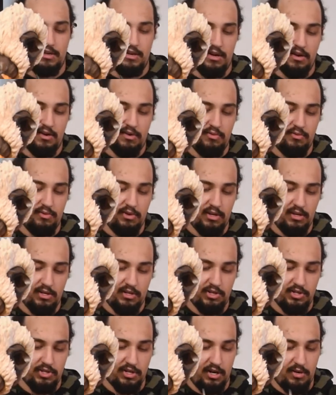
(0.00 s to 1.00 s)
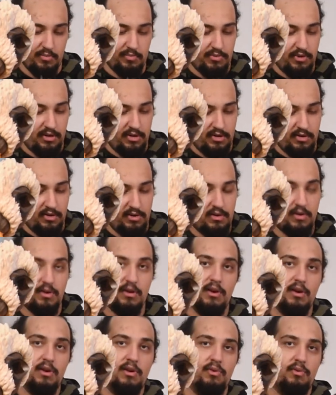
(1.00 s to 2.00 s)
are really sharp there,
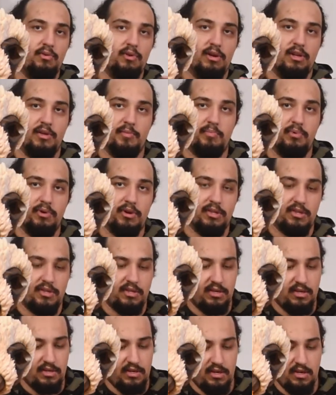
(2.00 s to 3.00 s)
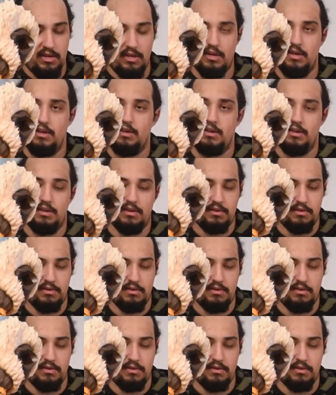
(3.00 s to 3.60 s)
really pointy, and